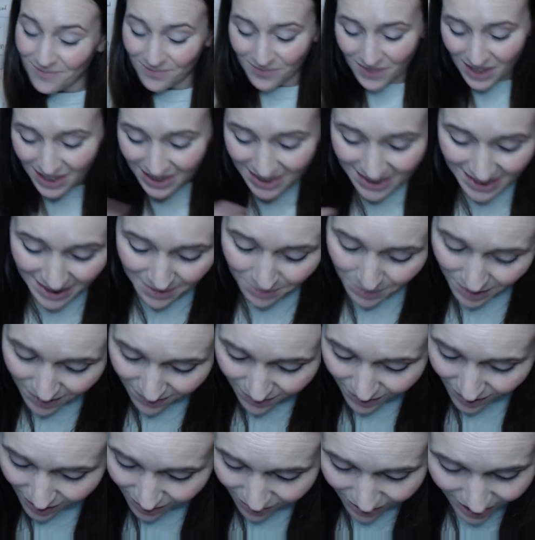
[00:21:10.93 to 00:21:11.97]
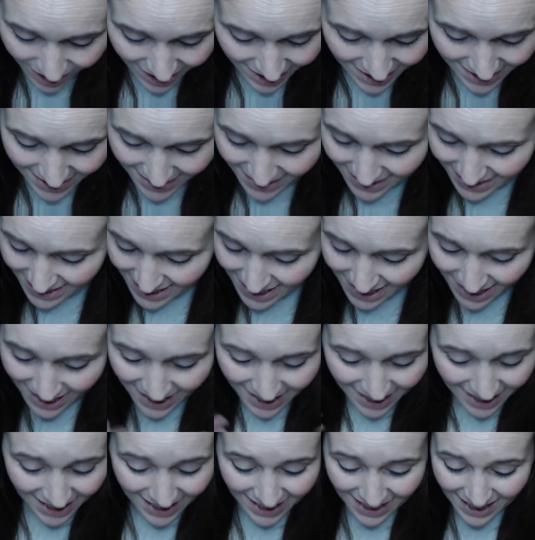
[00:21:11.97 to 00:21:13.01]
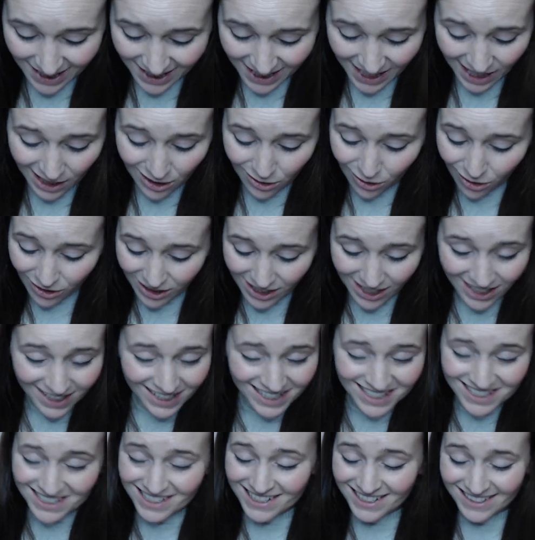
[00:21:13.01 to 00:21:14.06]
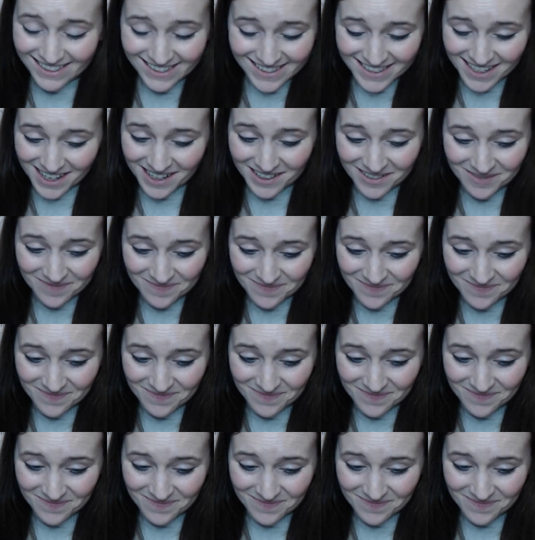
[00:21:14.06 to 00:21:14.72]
I think my favourite is La nonna è incinta.